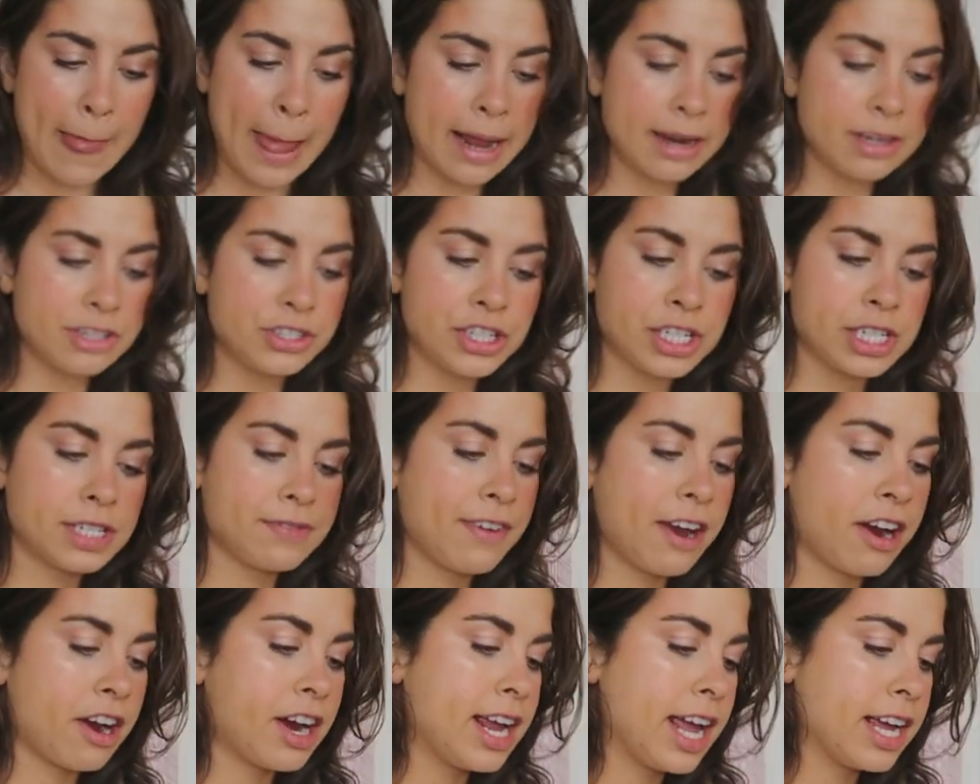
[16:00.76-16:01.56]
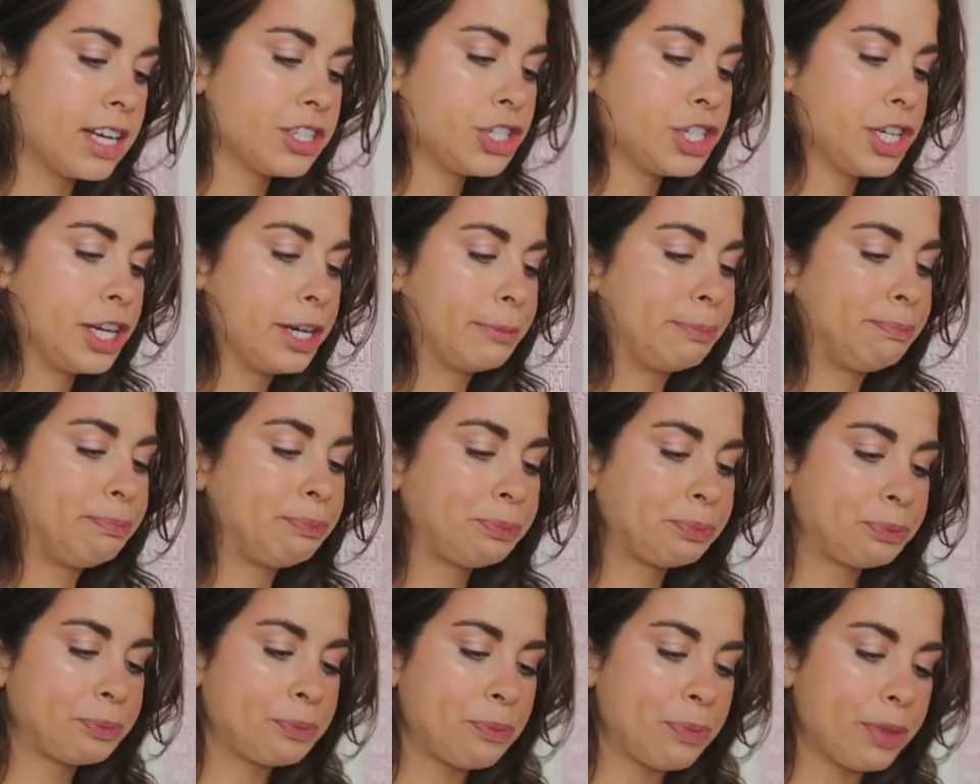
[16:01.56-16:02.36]
and just variation,
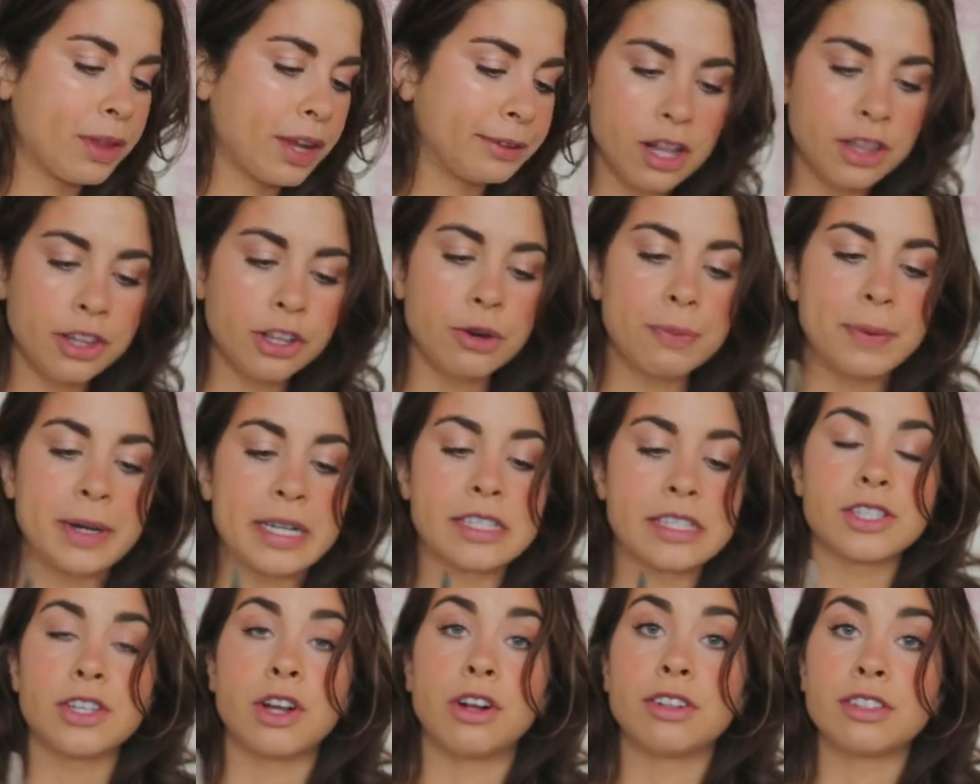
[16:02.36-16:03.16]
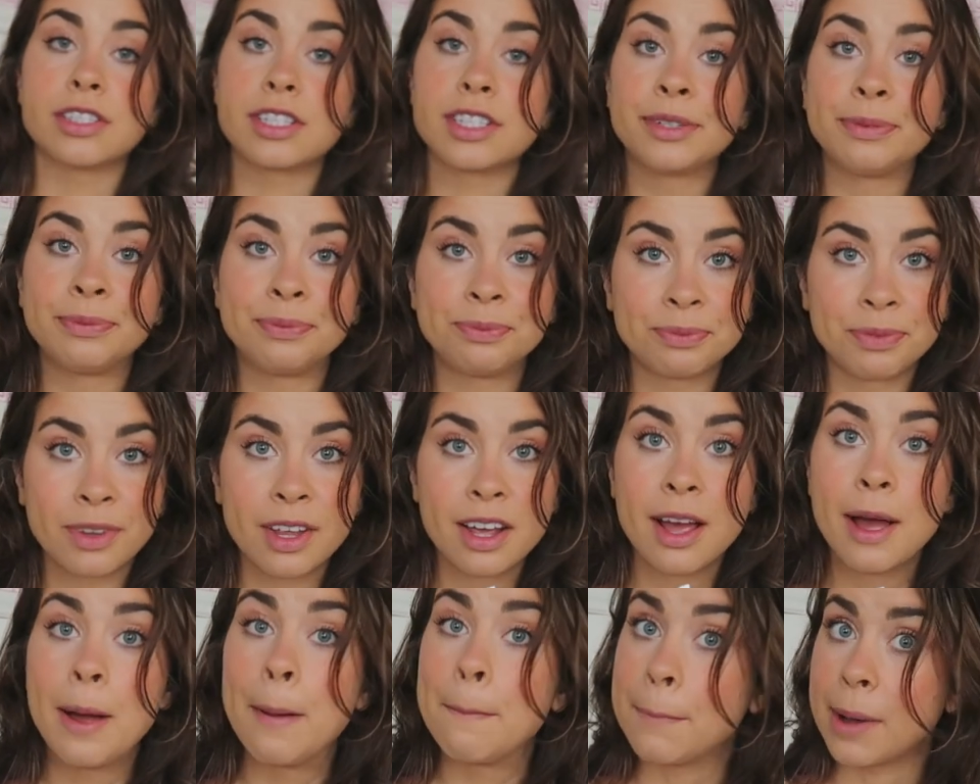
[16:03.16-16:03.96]
a little salt,
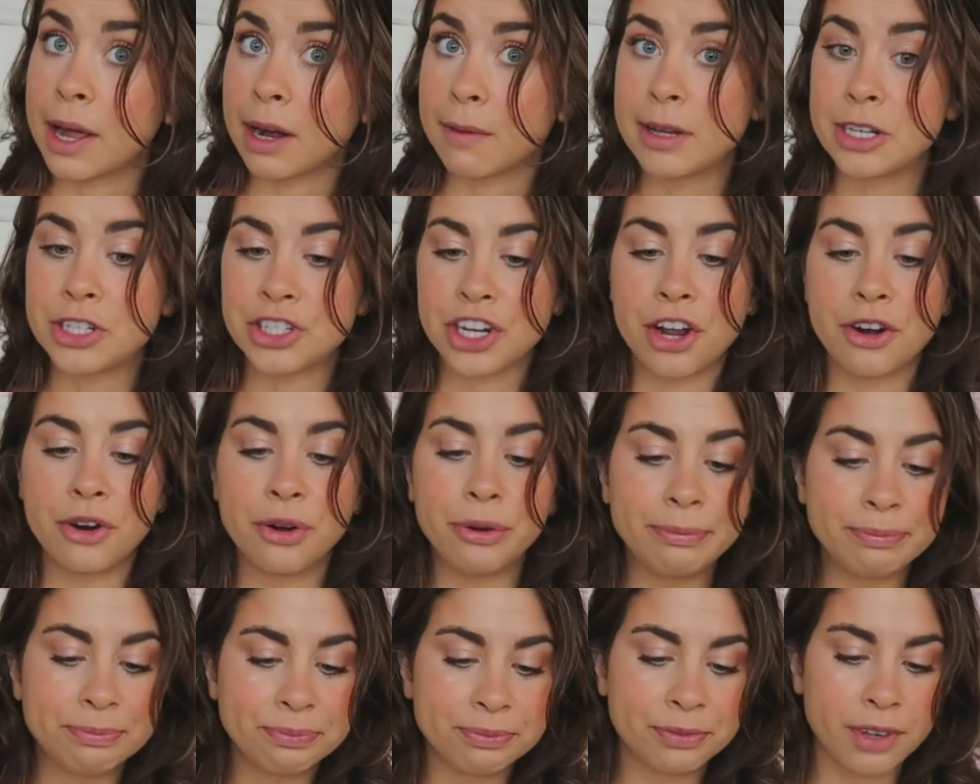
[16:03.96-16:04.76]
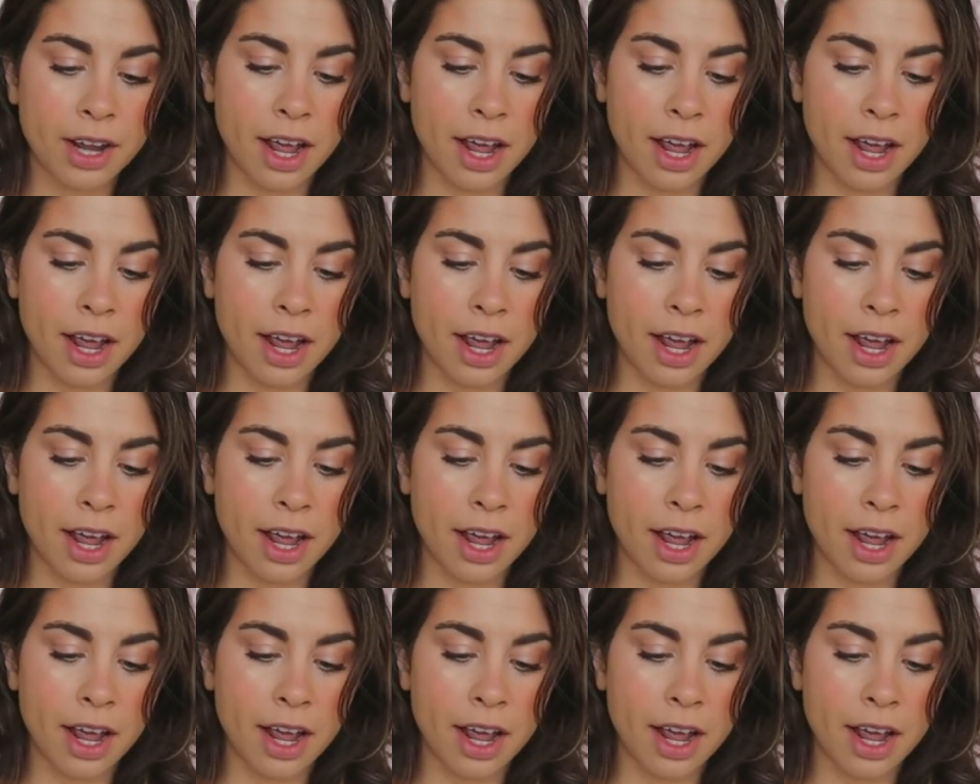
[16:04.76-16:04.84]
parmigiano.